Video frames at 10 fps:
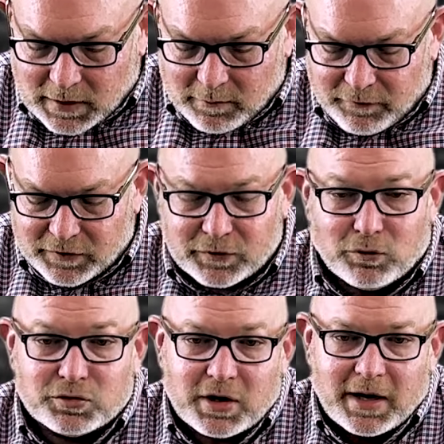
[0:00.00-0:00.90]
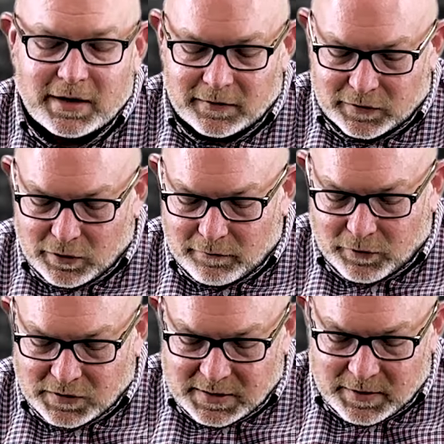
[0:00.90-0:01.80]
Physical training is good.
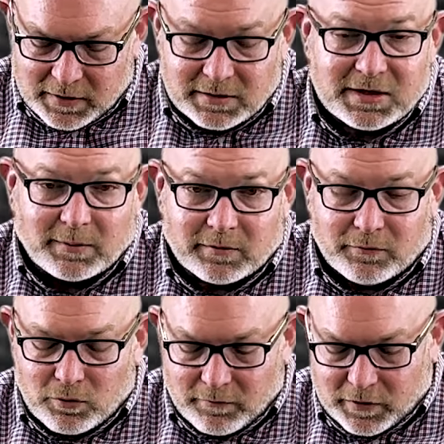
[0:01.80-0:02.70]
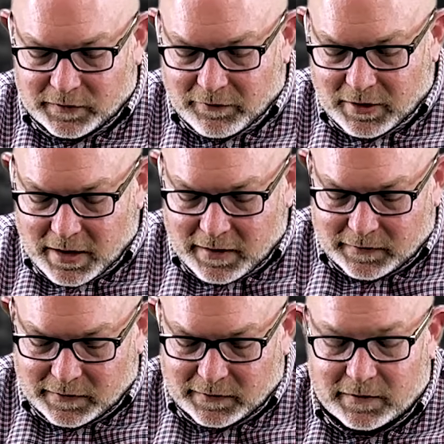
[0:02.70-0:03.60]
1 Timothy chapter 4, verse 7 and 8
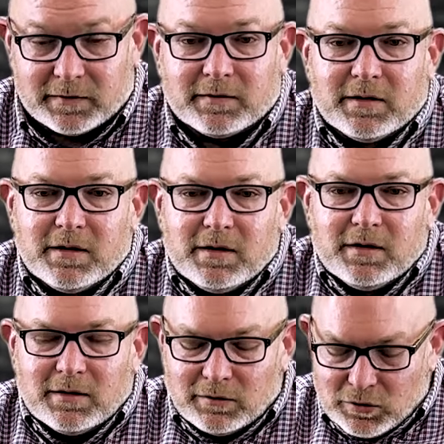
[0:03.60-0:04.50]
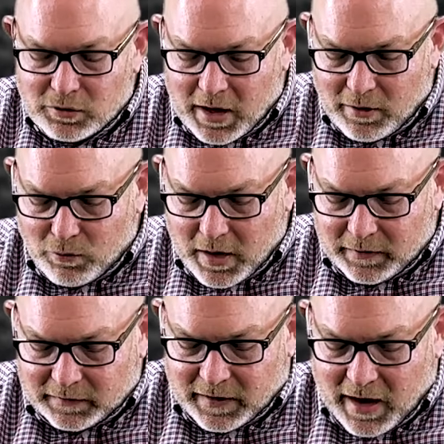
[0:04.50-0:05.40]
says this: do not
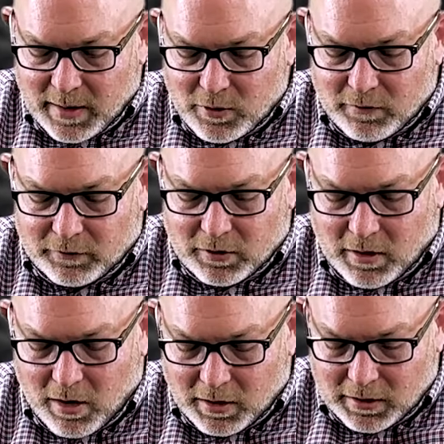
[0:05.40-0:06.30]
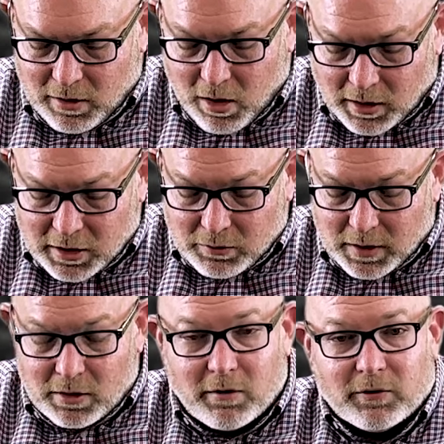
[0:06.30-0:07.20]
waste time over
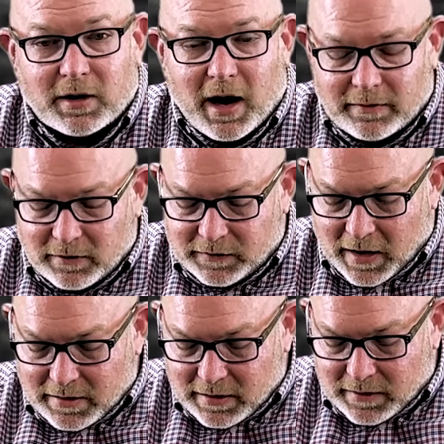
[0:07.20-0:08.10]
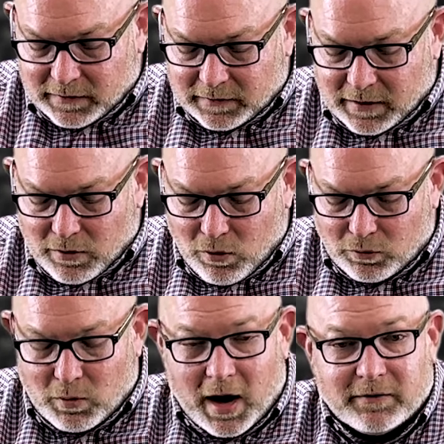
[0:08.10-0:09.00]
arguing over godless ideas and
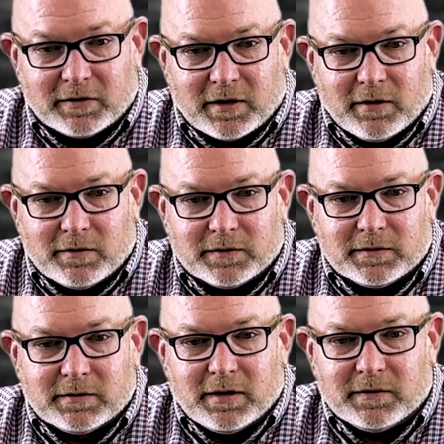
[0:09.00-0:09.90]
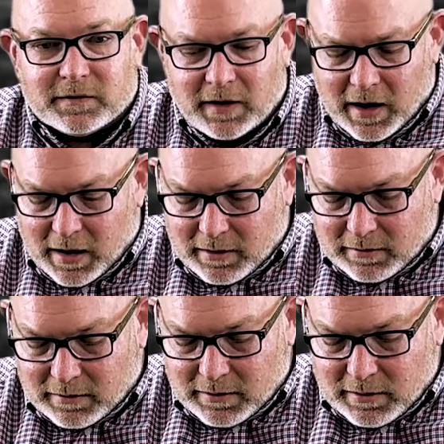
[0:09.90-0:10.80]
old wives' tales.
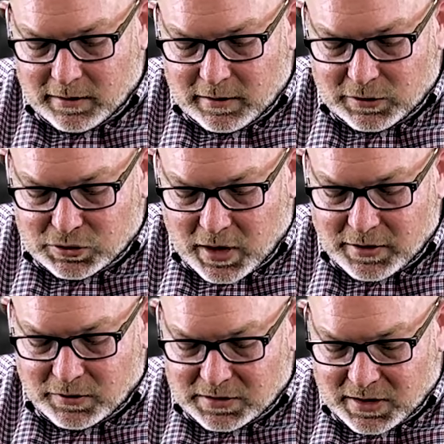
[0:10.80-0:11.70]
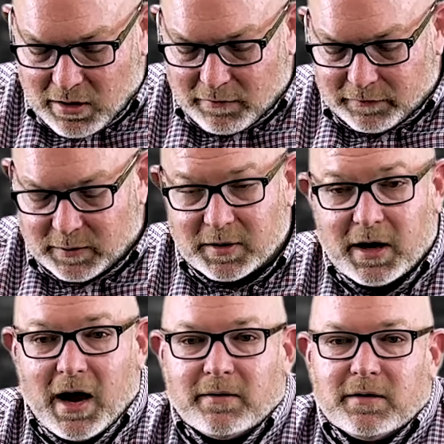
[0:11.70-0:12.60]
Instead, train yourself to be
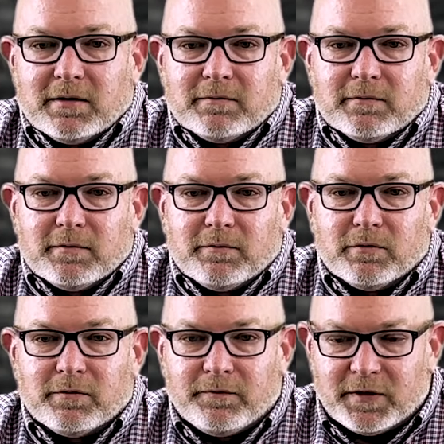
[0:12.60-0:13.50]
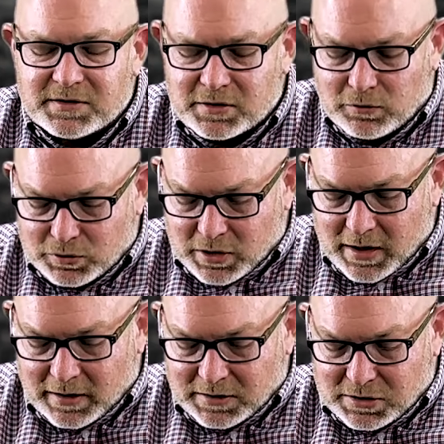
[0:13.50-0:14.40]
godly. For physical
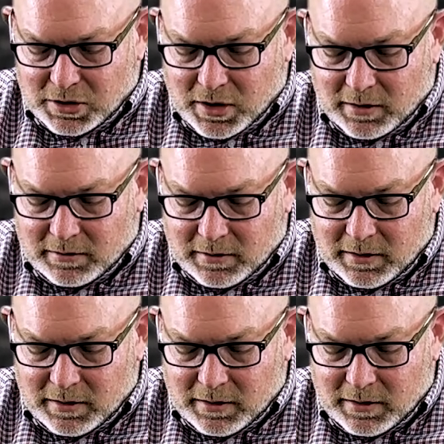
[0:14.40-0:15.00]
training is good,